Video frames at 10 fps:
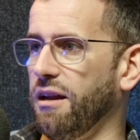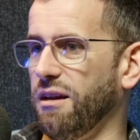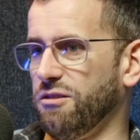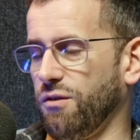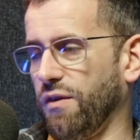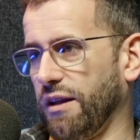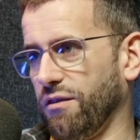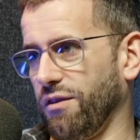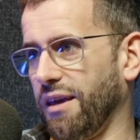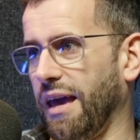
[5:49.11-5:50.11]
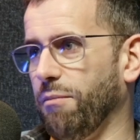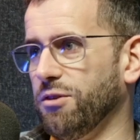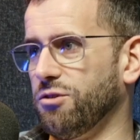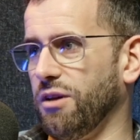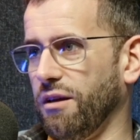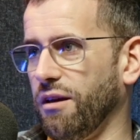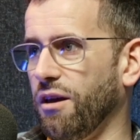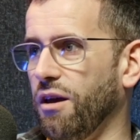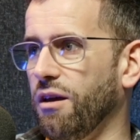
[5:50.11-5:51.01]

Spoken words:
and it's effectively chemistry. Like,